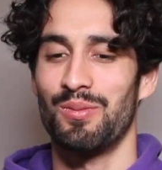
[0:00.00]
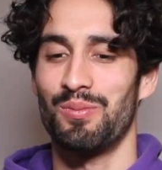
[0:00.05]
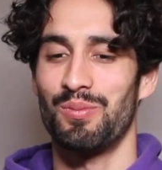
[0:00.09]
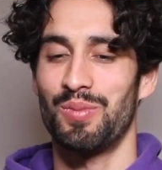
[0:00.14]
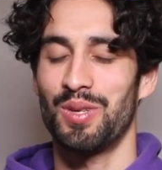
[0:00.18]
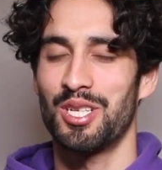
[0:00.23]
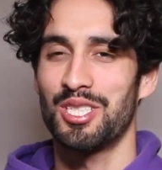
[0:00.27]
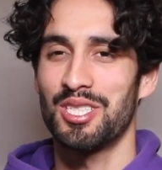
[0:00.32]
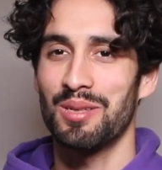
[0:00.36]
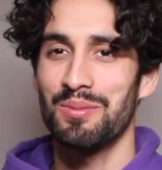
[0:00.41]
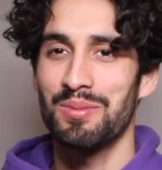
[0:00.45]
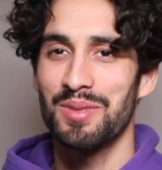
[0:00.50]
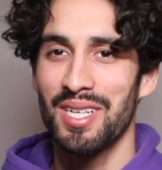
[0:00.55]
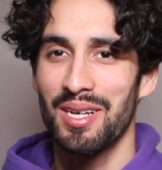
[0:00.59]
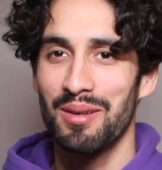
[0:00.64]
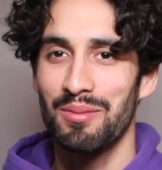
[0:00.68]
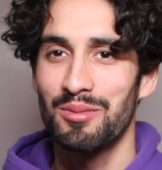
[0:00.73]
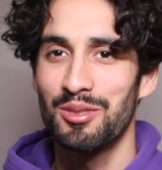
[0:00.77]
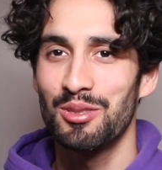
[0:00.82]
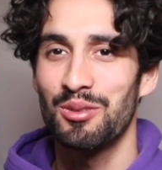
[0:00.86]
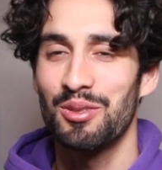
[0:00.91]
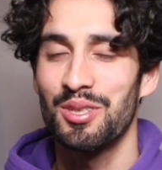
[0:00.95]
because
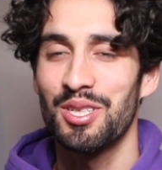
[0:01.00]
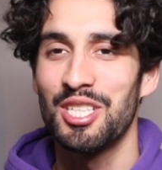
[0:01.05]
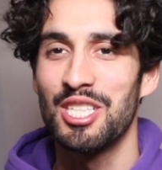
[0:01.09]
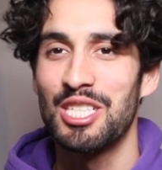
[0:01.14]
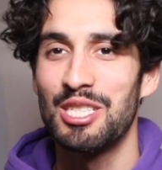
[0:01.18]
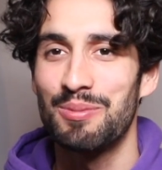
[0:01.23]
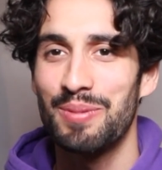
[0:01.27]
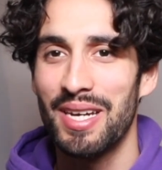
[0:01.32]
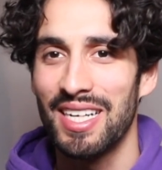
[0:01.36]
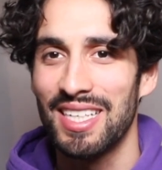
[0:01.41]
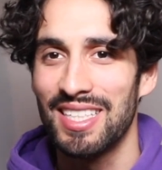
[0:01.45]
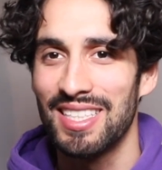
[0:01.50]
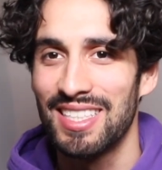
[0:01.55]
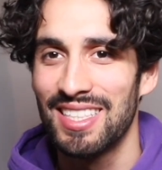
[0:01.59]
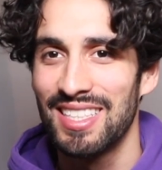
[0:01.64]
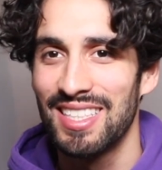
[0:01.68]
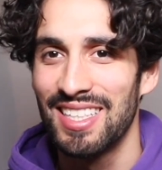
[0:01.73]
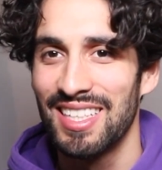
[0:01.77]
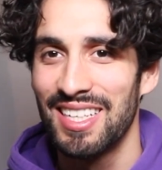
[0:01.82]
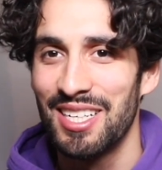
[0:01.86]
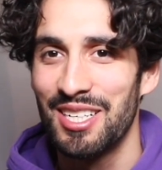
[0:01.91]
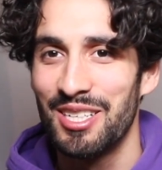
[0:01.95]
sometimes you don't expect
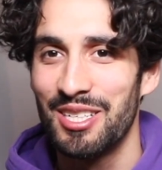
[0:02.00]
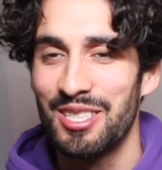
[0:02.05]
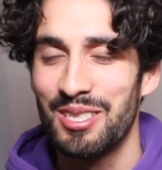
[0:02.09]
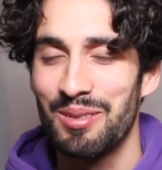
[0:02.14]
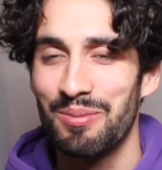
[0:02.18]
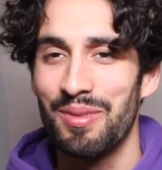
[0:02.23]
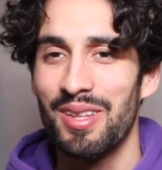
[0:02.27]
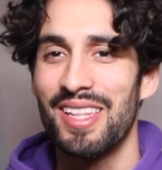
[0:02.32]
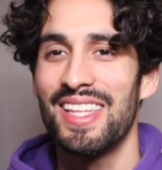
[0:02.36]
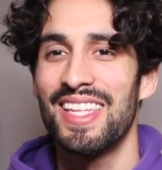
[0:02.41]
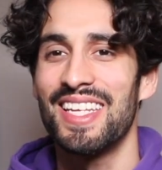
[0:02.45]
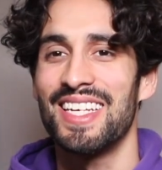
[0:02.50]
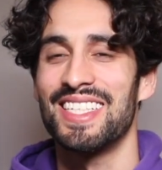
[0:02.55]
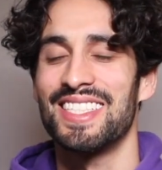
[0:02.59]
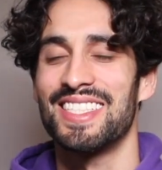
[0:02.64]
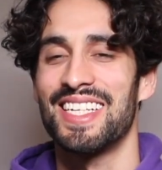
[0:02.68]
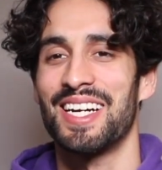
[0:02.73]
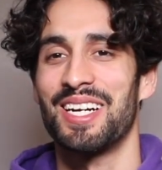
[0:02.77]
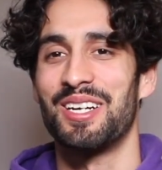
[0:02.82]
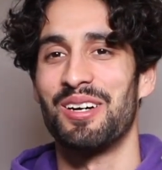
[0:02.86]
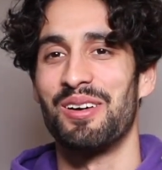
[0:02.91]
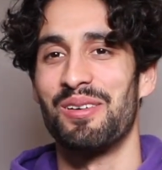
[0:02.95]
some of the things
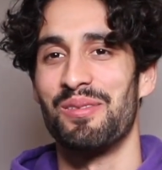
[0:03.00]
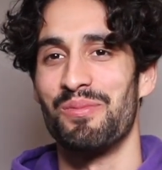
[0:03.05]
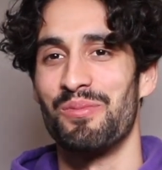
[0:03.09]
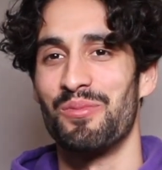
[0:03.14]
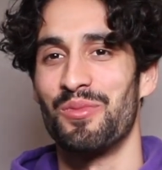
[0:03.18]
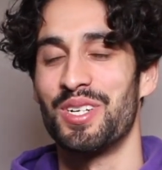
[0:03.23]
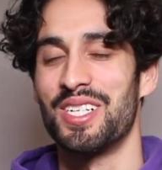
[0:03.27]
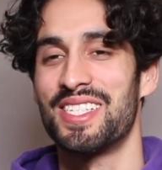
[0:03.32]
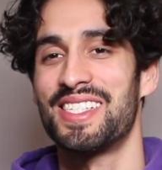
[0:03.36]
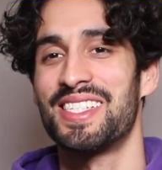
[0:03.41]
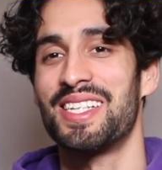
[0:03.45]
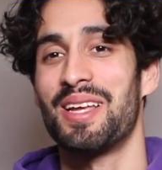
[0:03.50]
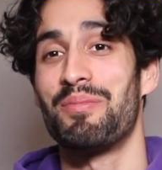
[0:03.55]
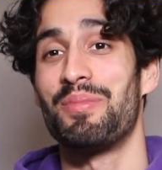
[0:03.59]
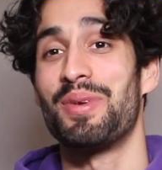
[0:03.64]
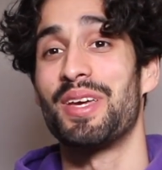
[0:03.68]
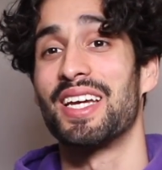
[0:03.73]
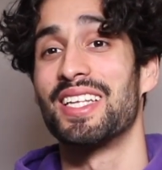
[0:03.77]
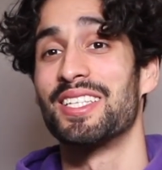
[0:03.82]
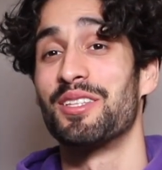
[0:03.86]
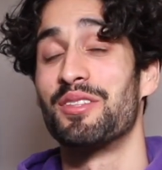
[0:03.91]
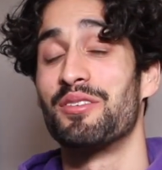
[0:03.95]
that come when
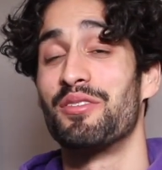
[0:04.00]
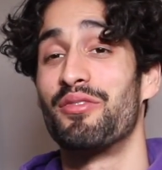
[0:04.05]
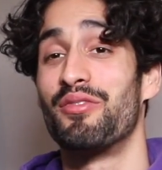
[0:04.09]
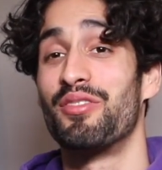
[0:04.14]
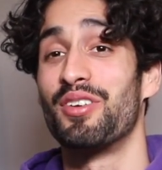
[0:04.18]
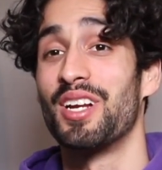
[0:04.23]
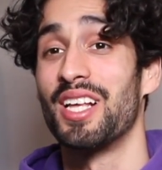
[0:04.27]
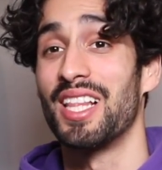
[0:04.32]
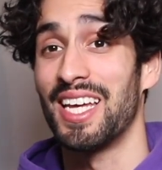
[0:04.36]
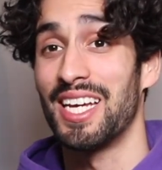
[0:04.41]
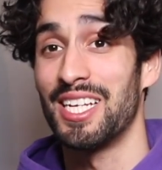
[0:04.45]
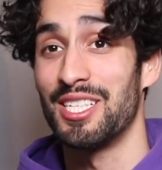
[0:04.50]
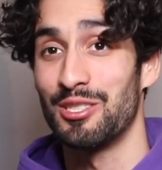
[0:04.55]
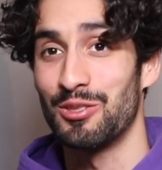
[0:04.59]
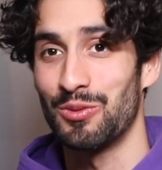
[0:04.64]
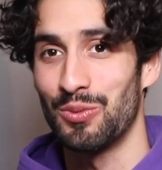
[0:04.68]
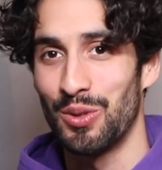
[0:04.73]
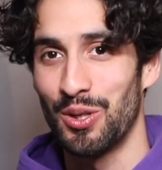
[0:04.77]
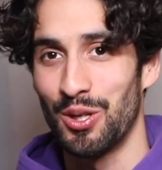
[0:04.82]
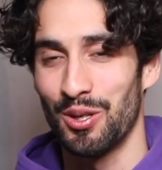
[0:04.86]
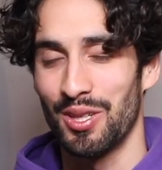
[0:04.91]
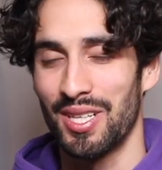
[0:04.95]
stepping into the freelance
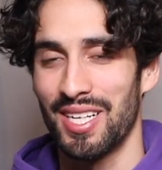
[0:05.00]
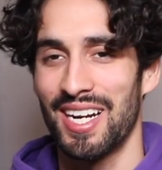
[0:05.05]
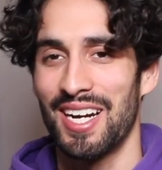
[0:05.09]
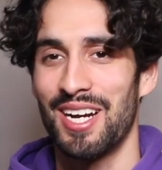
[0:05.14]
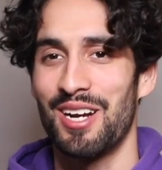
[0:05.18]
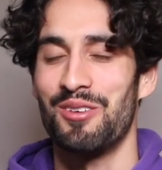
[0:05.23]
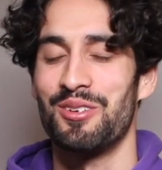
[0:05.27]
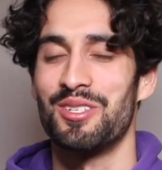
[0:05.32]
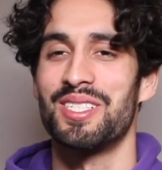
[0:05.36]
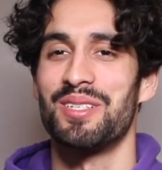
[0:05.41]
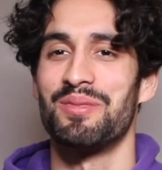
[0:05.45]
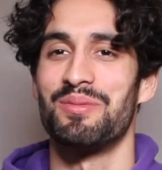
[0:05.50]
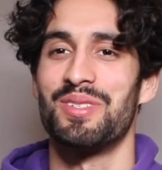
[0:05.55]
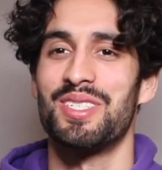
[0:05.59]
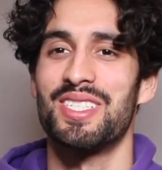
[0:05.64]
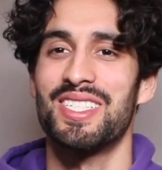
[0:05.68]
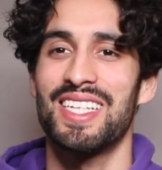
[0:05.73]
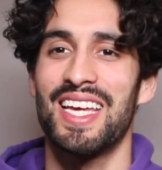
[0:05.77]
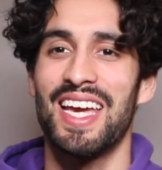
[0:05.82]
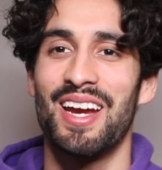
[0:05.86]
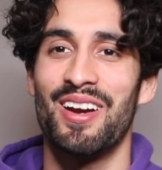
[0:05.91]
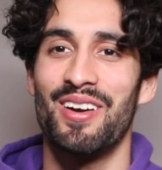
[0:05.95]
world. And I know it seems
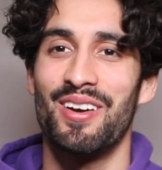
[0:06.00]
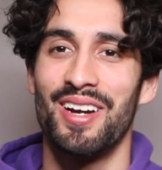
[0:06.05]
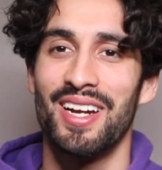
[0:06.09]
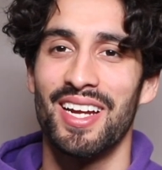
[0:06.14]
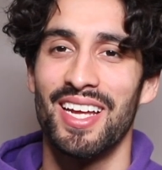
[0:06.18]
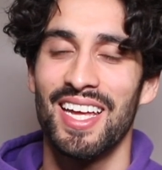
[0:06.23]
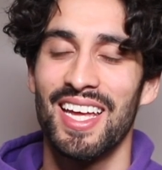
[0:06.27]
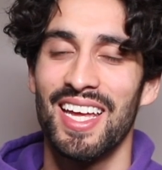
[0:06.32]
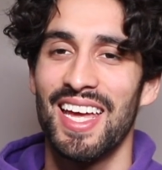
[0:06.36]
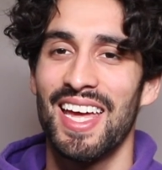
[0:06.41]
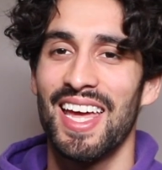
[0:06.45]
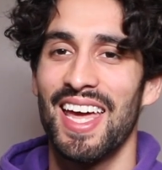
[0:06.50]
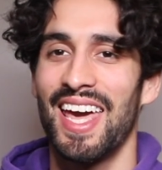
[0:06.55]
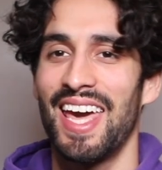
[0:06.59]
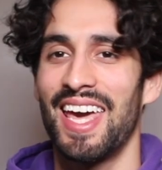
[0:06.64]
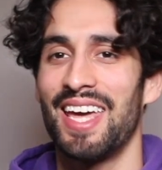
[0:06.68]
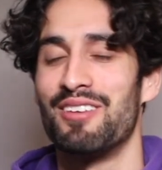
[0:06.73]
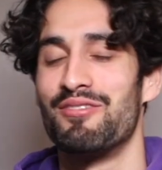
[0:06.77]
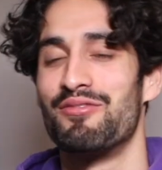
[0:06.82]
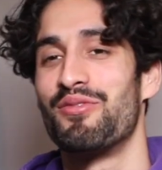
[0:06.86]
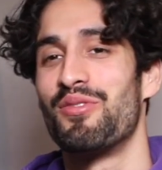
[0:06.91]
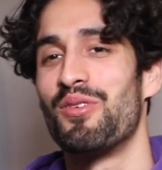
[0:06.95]
scary
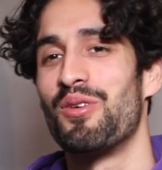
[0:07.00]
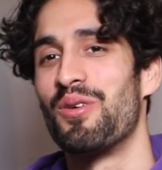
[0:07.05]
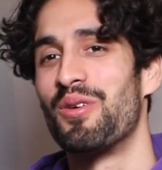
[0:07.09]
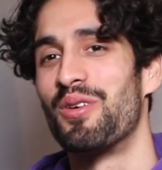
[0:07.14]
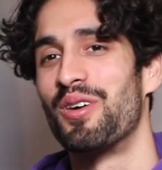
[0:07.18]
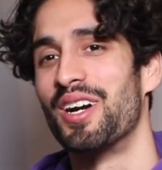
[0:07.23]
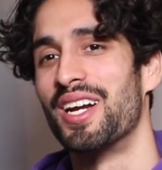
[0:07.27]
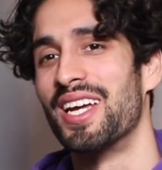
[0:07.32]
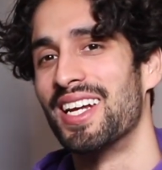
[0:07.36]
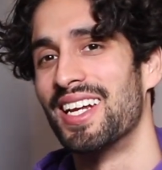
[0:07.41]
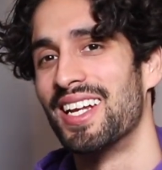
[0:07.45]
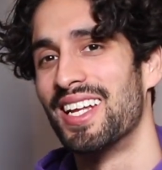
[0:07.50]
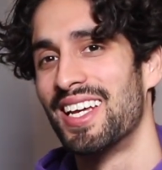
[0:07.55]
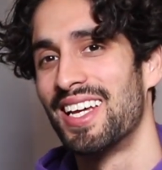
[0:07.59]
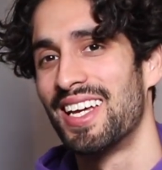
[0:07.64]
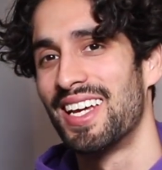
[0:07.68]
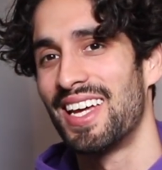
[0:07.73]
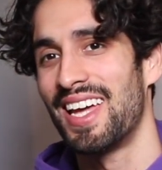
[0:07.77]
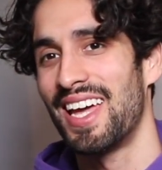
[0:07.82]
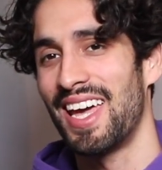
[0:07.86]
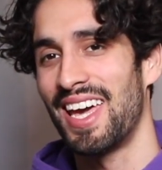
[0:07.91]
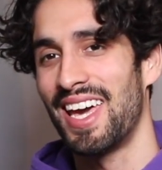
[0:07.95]
and foreign
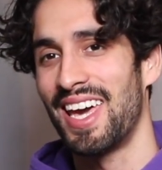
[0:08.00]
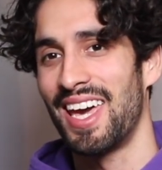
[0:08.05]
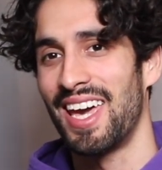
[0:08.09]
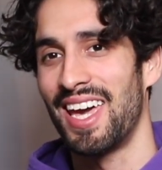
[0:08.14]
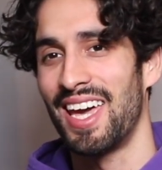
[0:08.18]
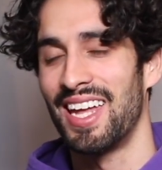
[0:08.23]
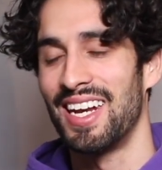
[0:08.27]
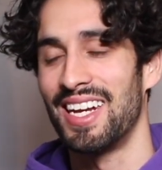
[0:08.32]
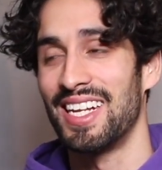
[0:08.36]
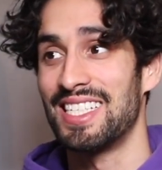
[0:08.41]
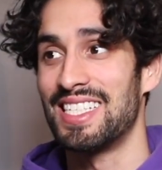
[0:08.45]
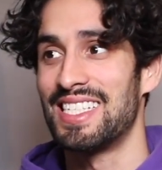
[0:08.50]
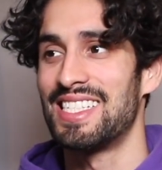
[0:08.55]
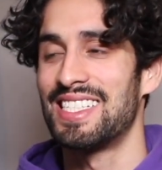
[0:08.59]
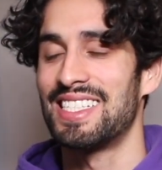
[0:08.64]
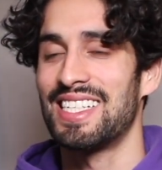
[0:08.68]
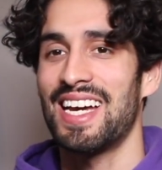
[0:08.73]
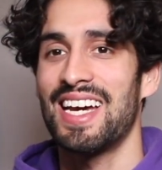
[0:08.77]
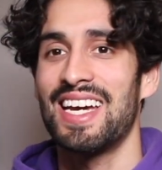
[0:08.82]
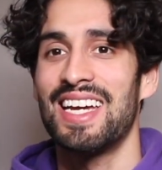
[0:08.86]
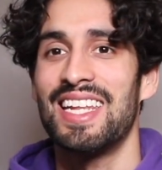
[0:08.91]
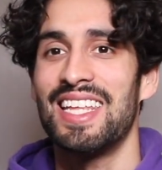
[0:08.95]
and
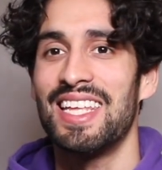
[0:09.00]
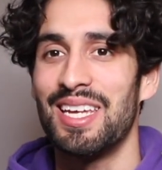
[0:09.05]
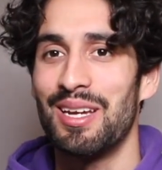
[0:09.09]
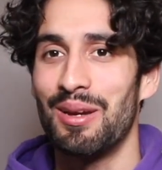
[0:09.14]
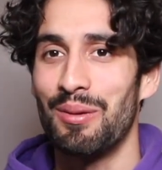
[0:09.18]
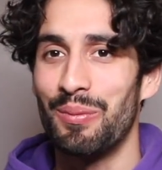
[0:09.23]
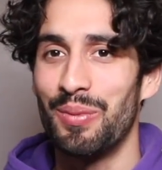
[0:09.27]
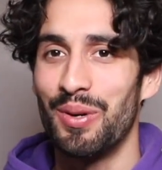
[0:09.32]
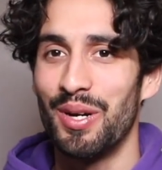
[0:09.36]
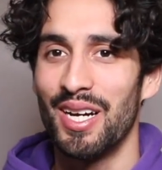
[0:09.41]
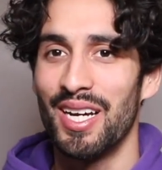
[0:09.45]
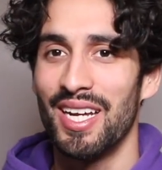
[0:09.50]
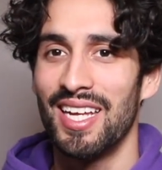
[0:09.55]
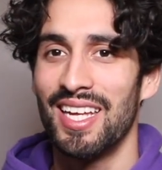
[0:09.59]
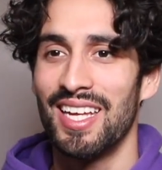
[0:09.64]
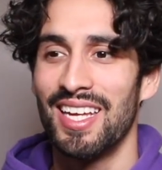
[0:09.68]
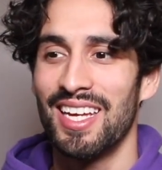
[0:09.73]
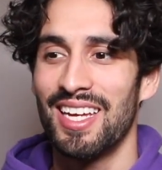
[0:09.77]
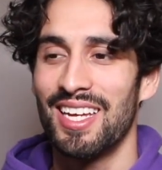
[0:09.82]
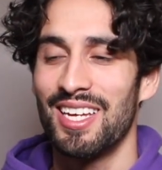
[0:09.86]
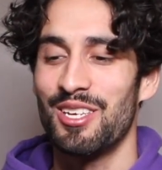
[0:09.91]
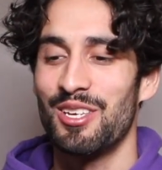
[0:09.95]
exciting, but
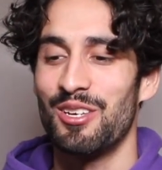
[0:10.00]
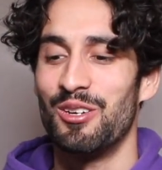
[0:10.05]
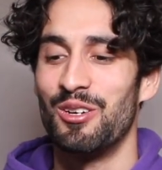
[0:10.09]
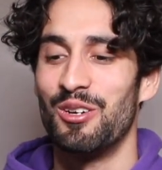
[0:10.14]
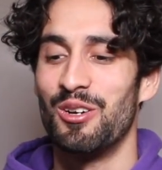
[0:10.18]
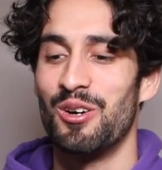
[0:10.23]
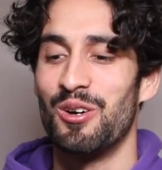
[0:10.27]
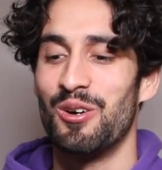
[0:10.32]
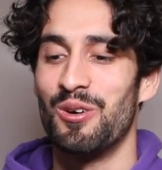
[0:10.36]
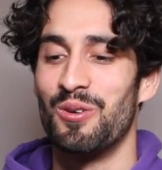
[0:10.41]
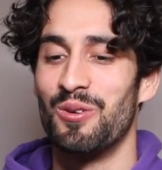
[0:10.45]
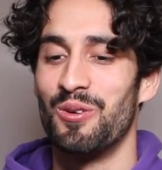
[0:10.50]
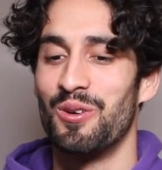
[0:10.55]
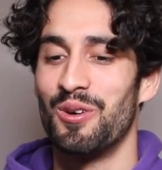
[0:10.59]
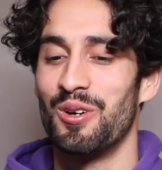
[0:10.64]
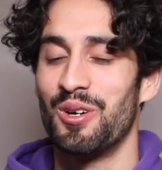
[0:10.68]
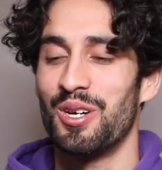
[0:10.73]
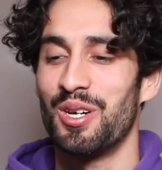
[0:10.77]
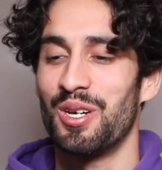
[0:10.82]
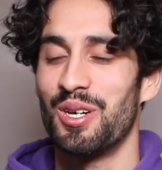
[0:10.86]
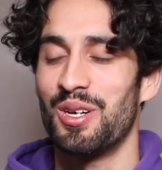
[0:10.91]
you know,